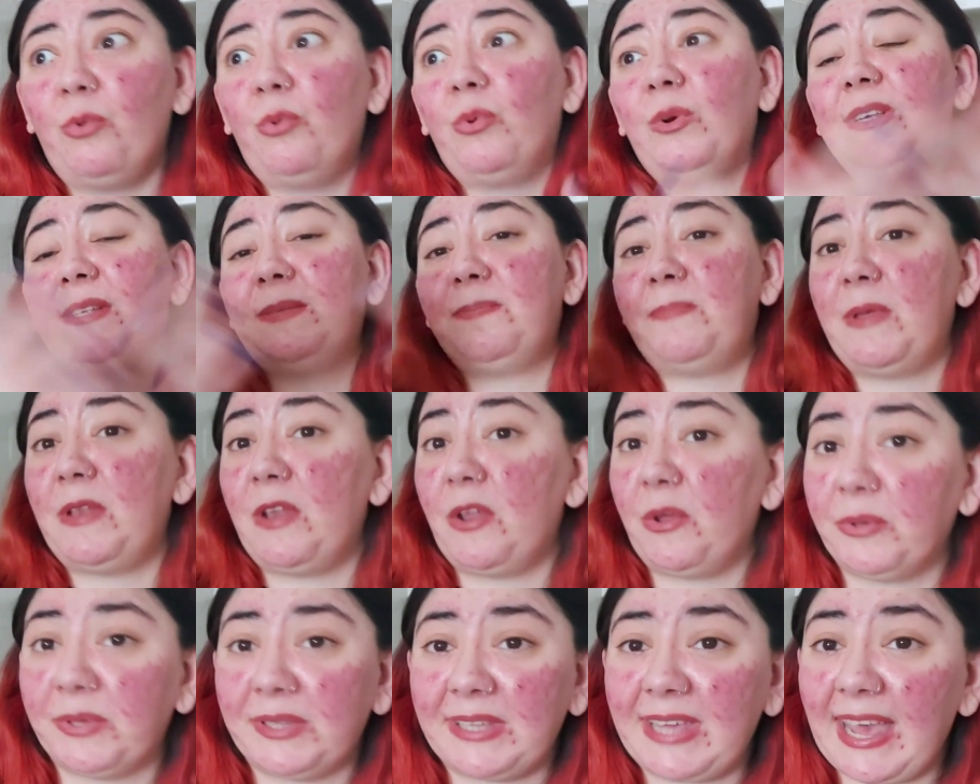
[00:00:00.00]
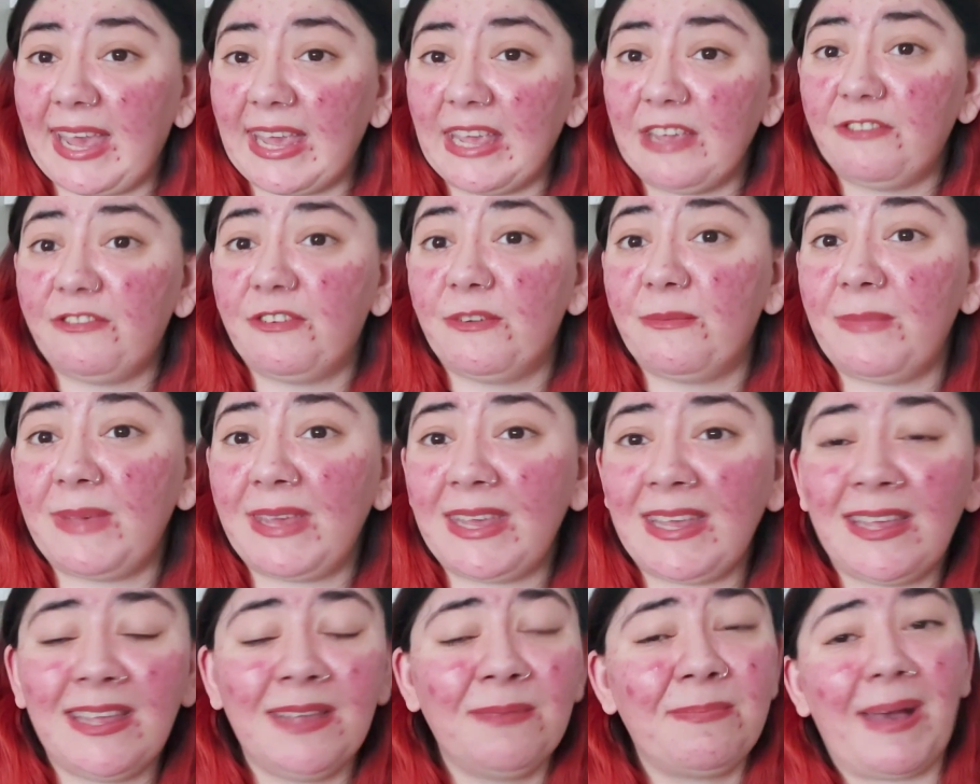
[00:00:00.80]
always been okay for
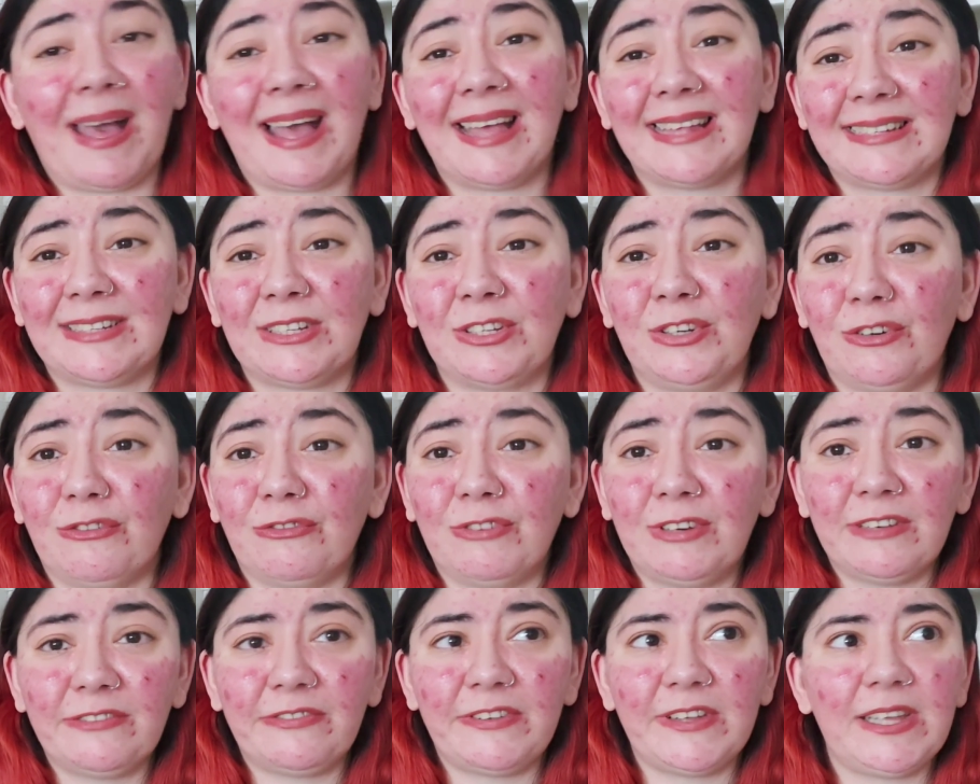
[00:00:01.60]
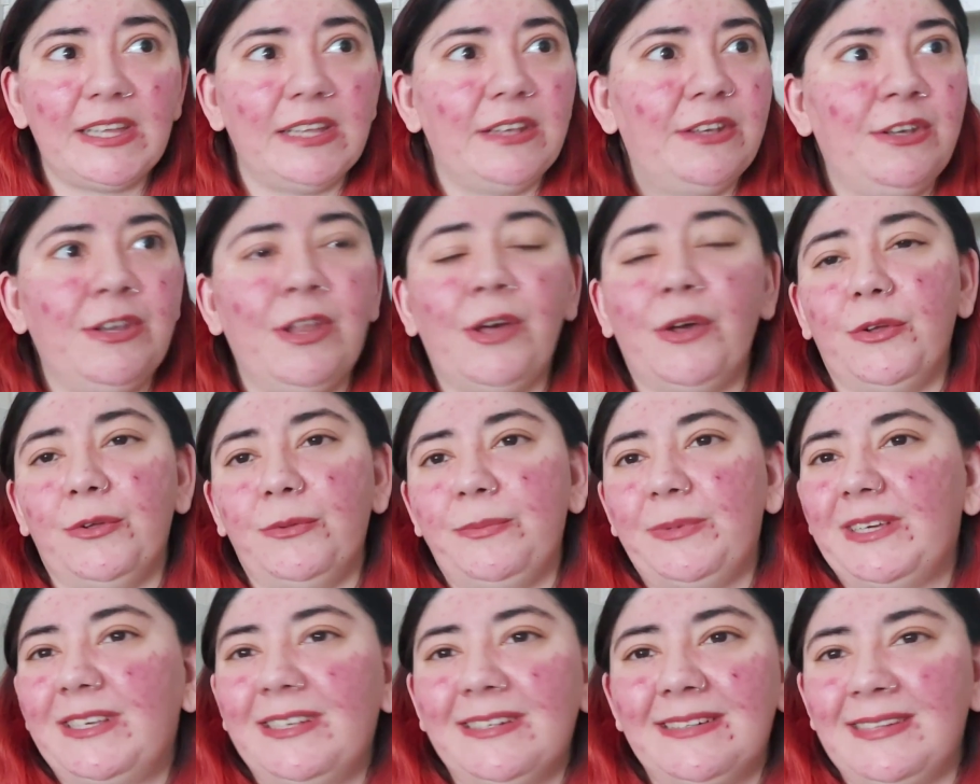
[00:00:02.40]
me. But has it got rid of it? No,
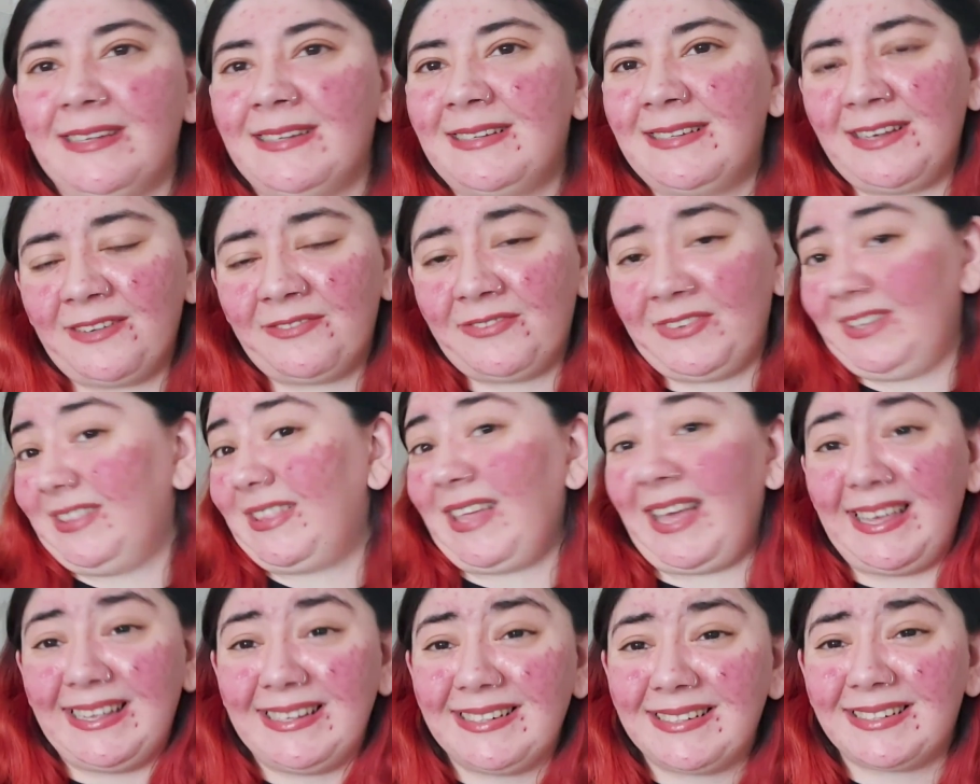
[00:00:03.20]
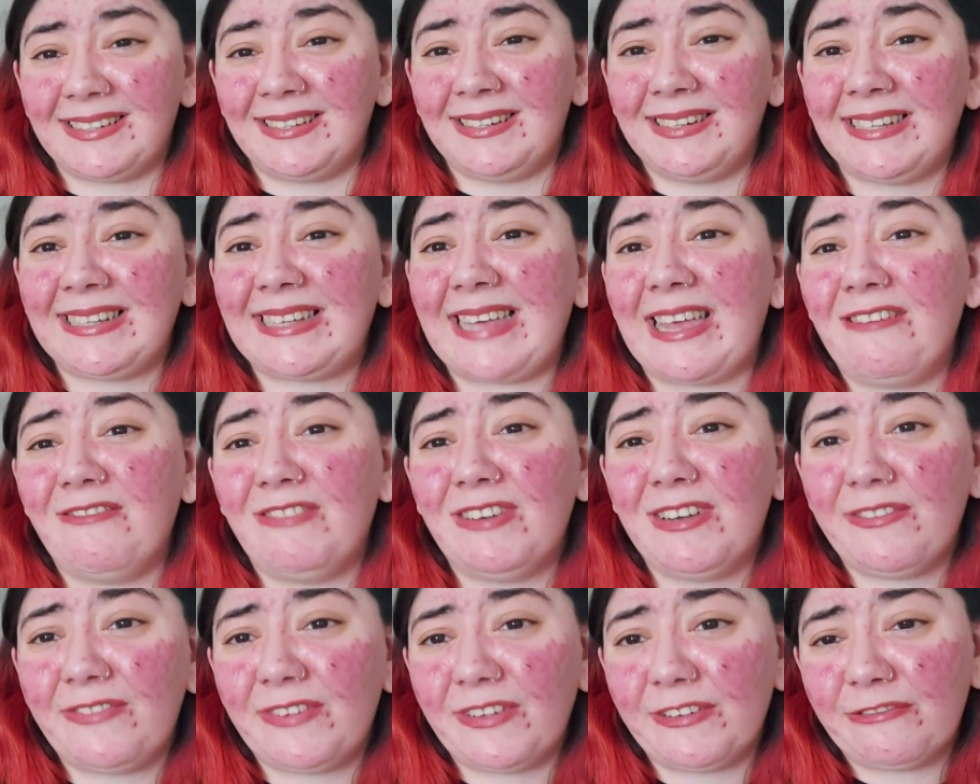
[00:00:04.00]
because there's nothing that is going to get
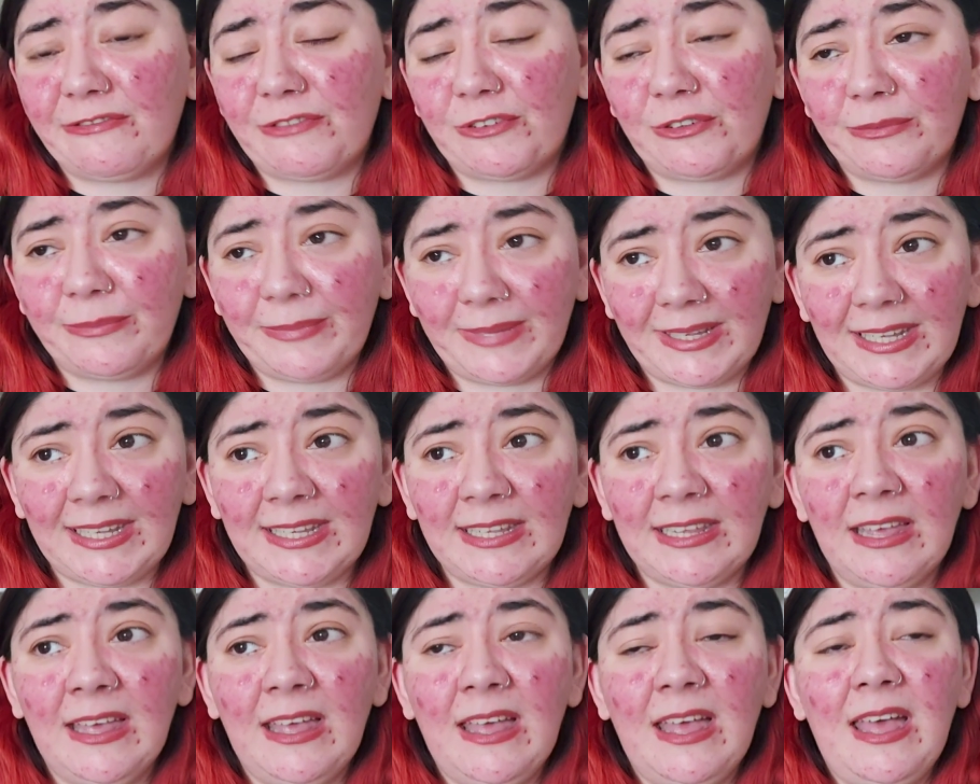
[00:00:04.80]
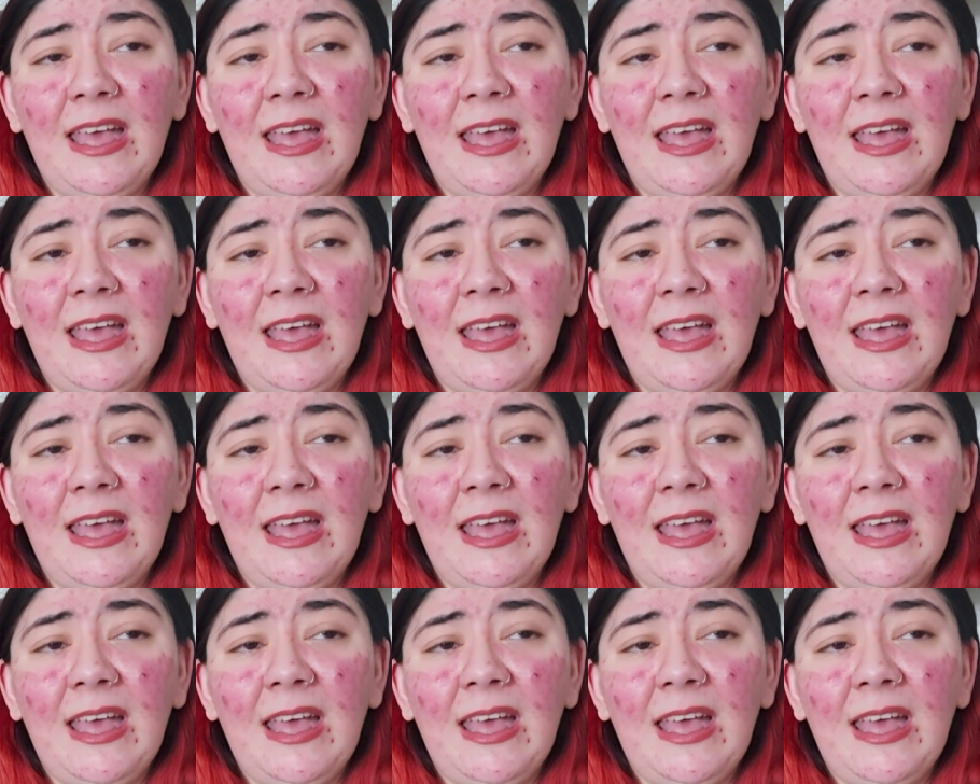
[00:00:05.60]
rid of it for me.